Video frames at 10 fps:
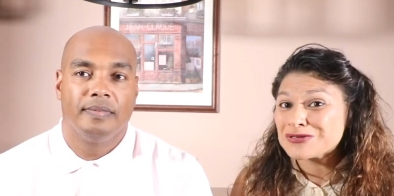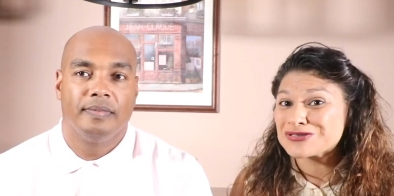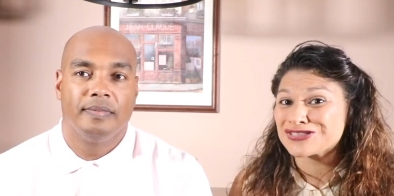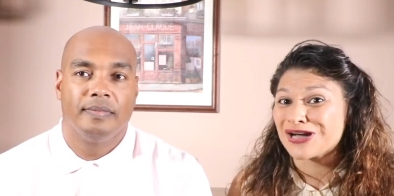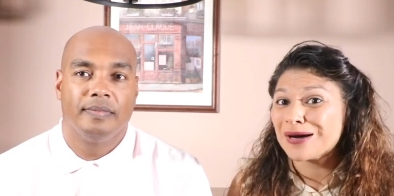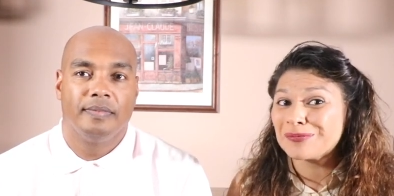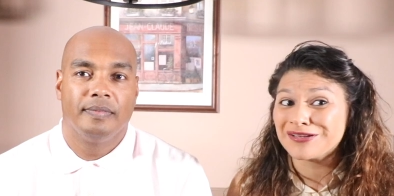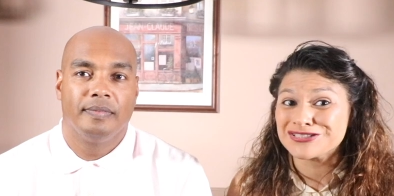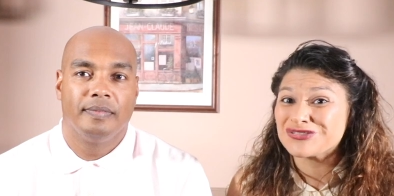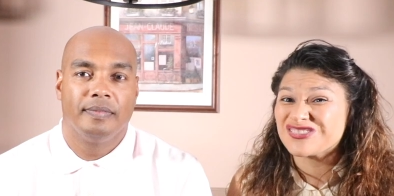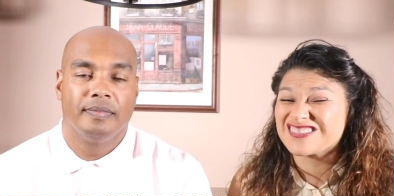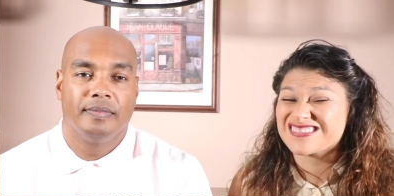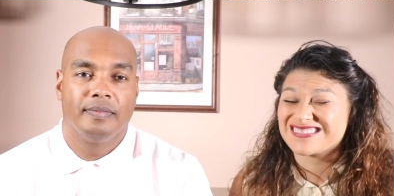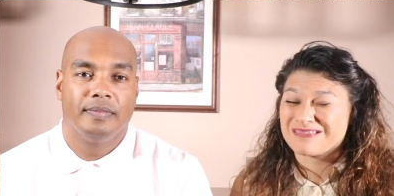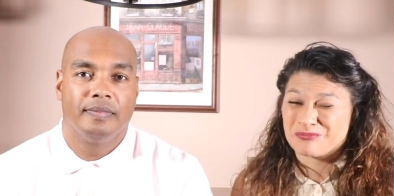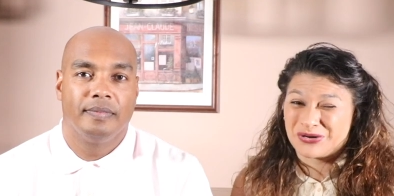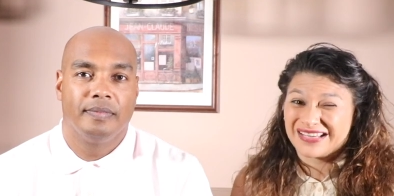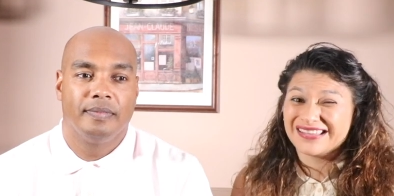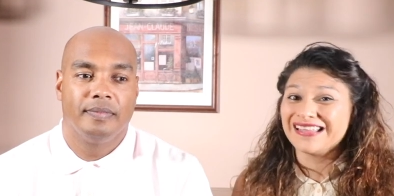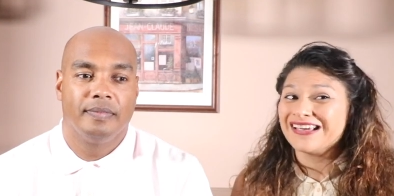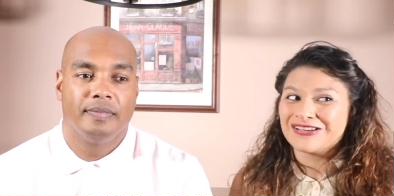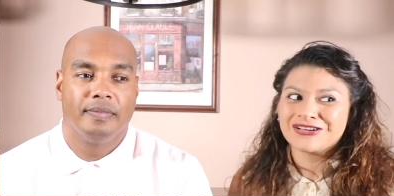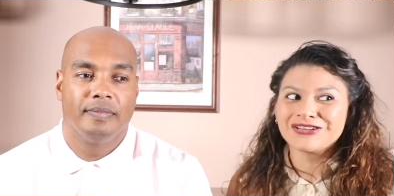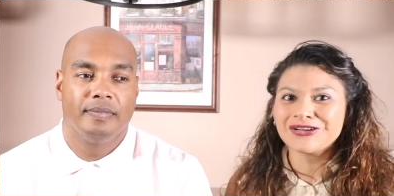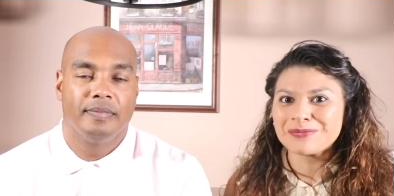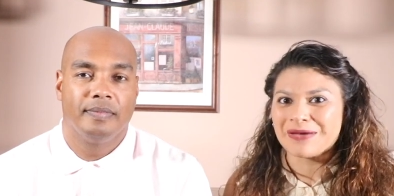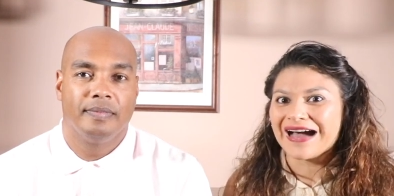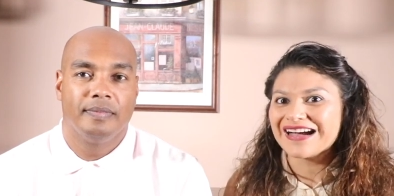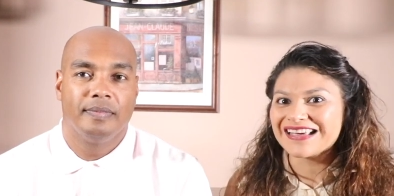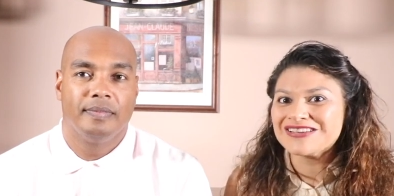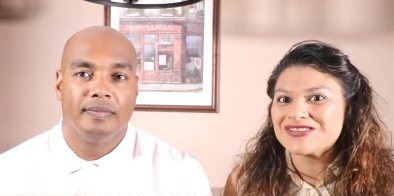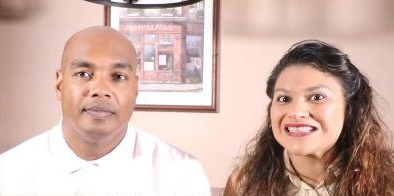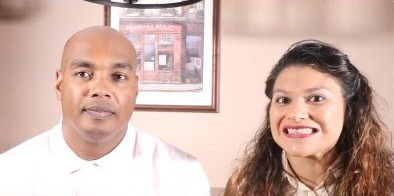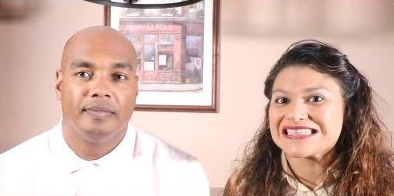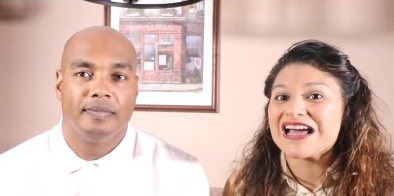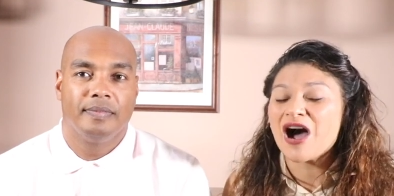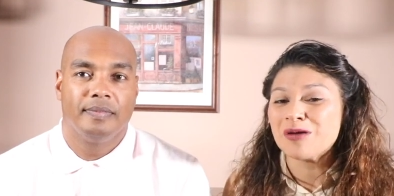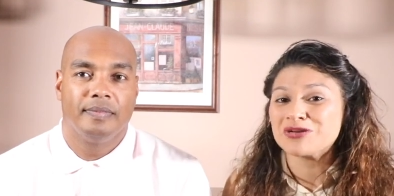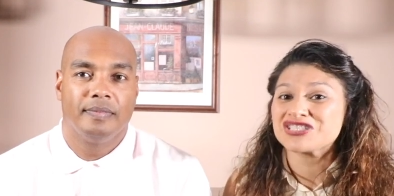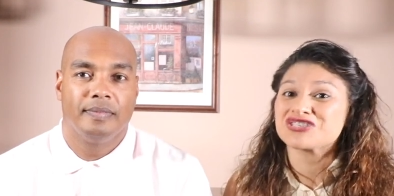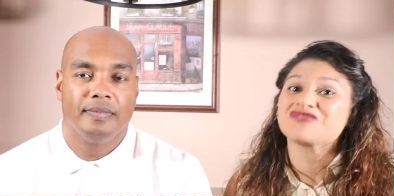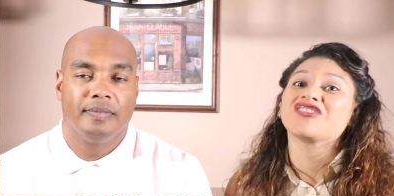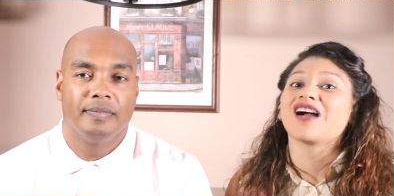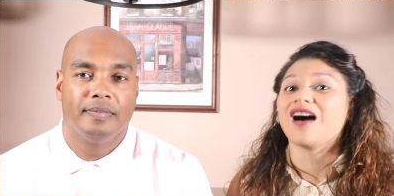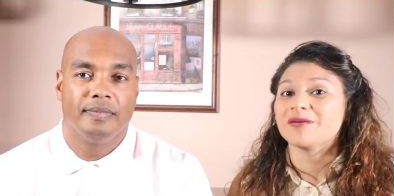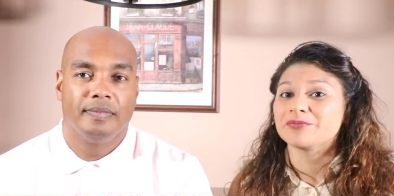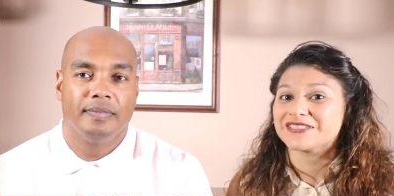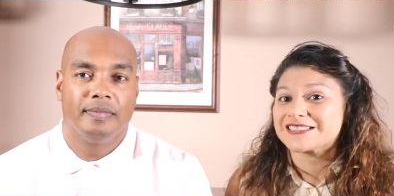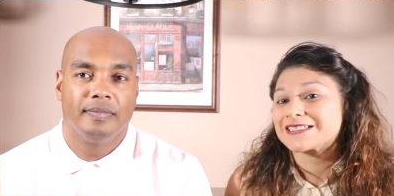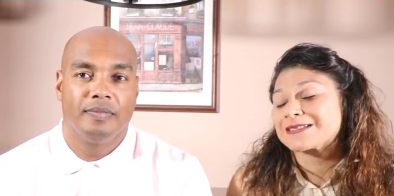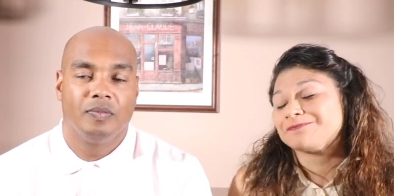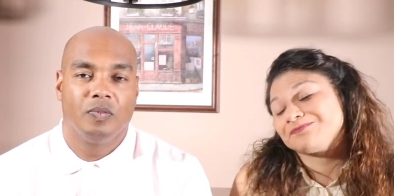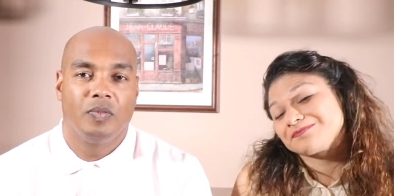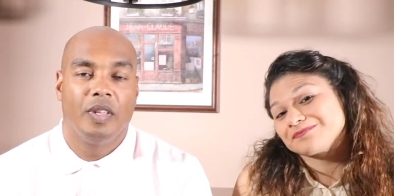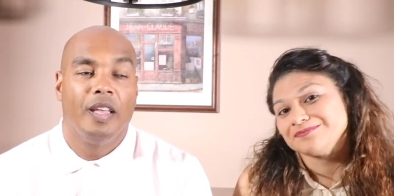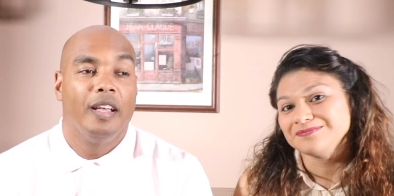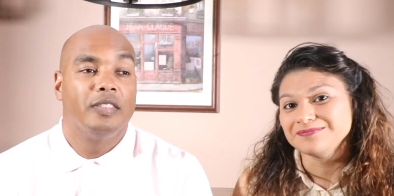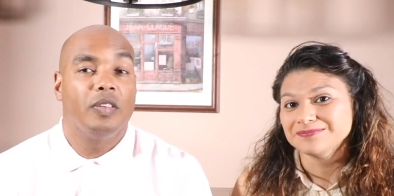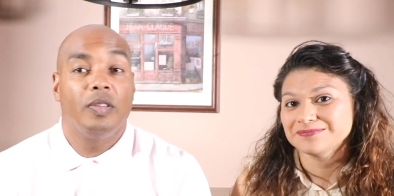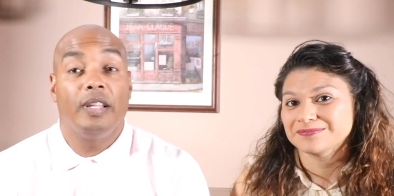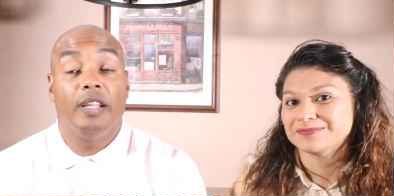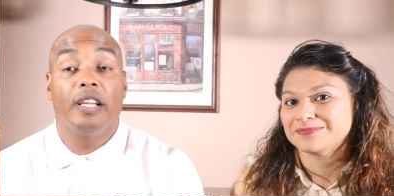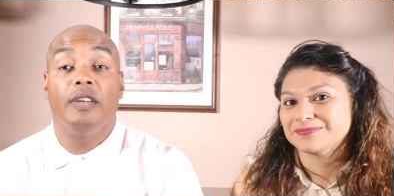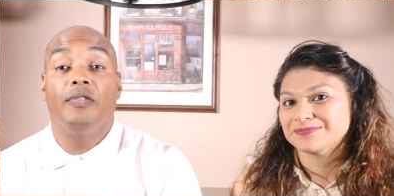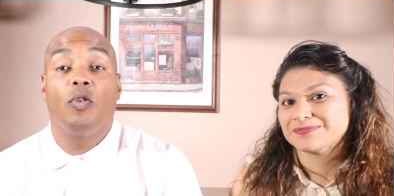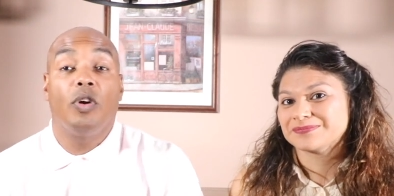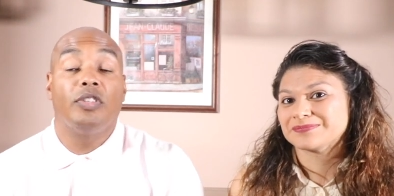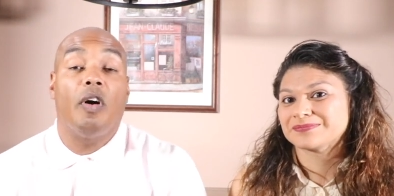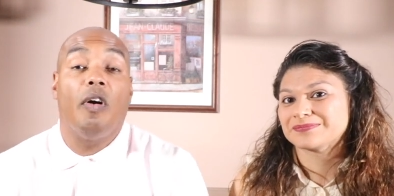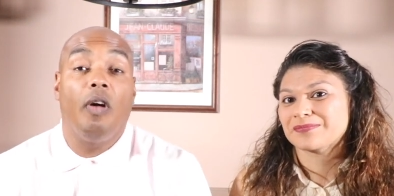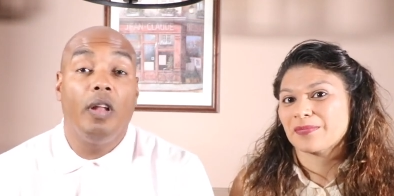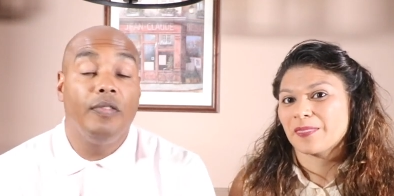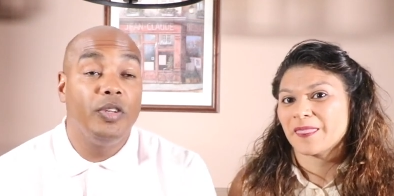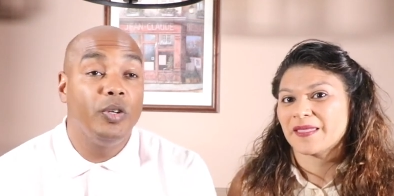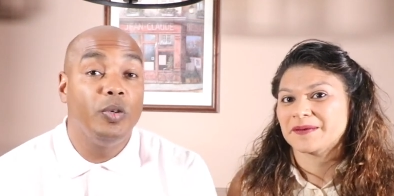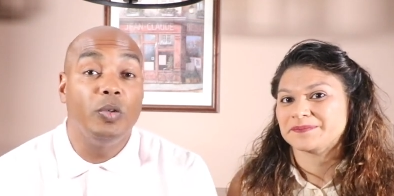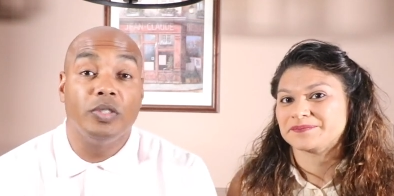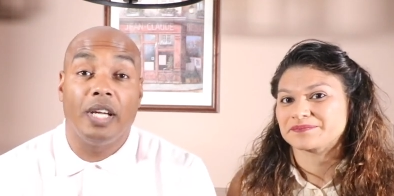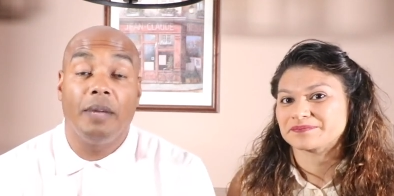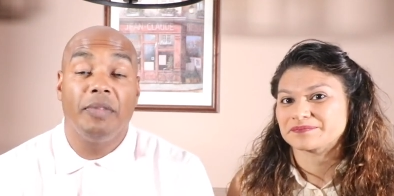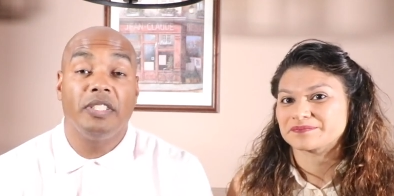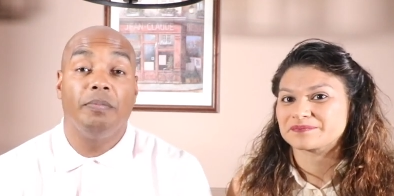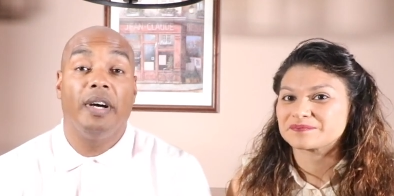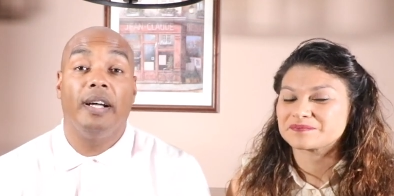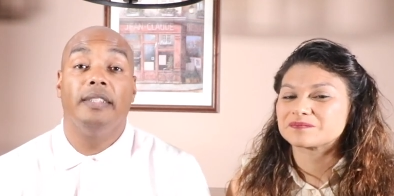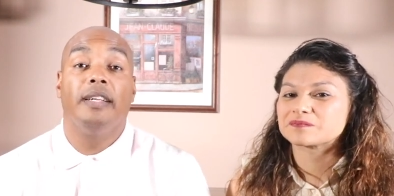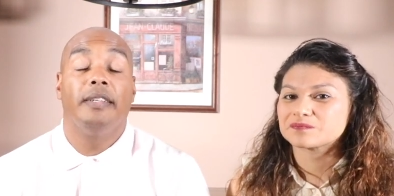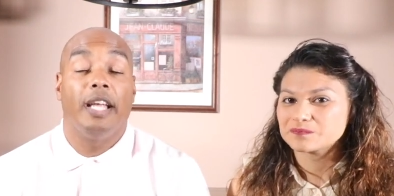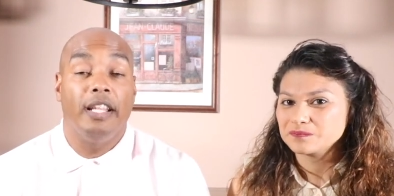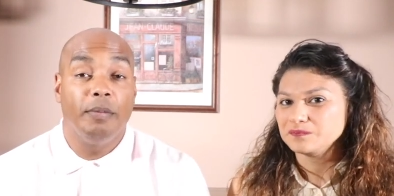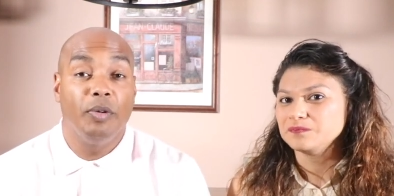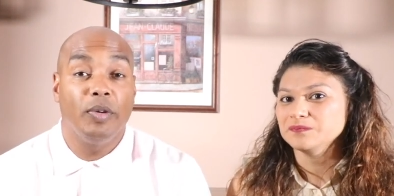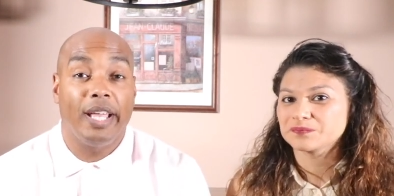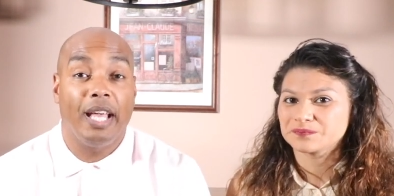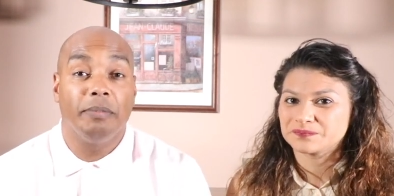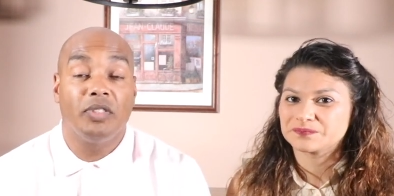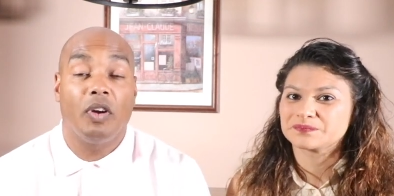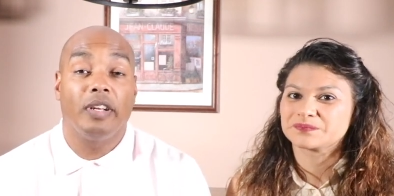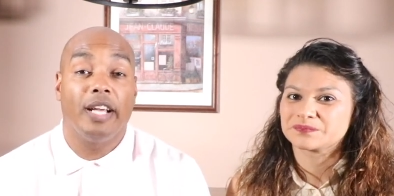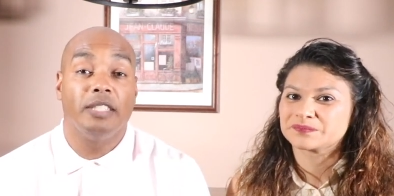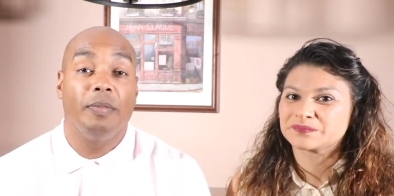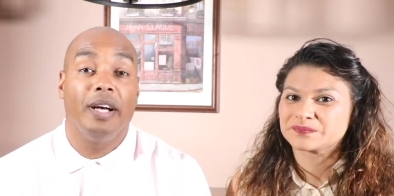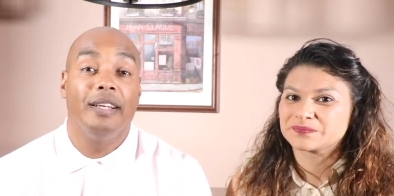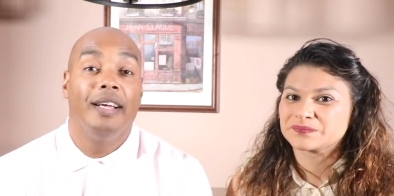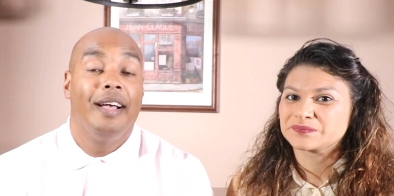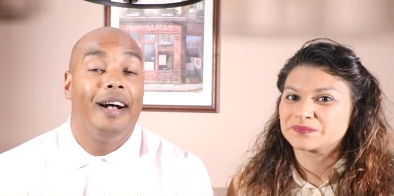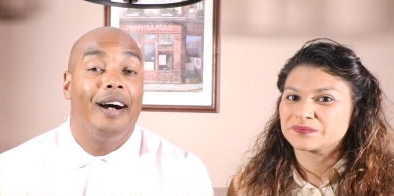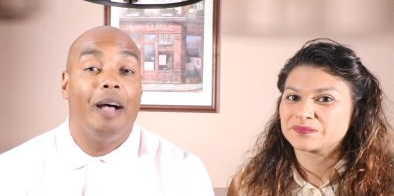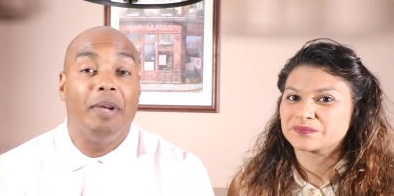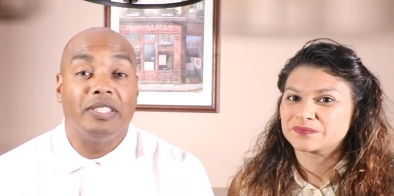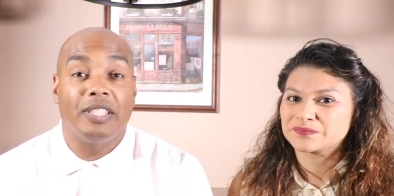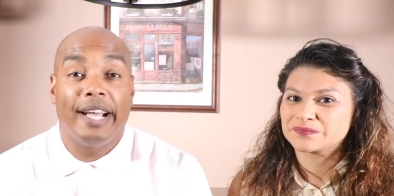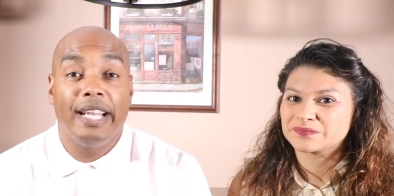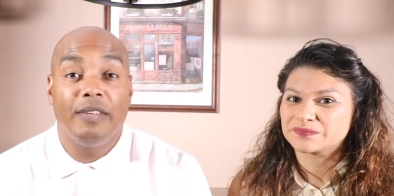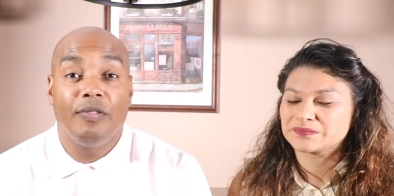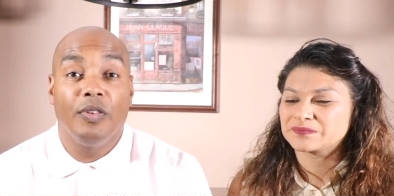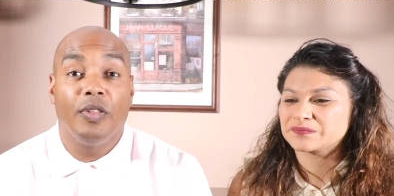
Speaker 1: you stop to breathe, you're gonna look back and you're gonna see how much you've accomplished.
Speaker 2: So looking forward to all of you who sign up this month in the boot camp starting next month. I'm excited for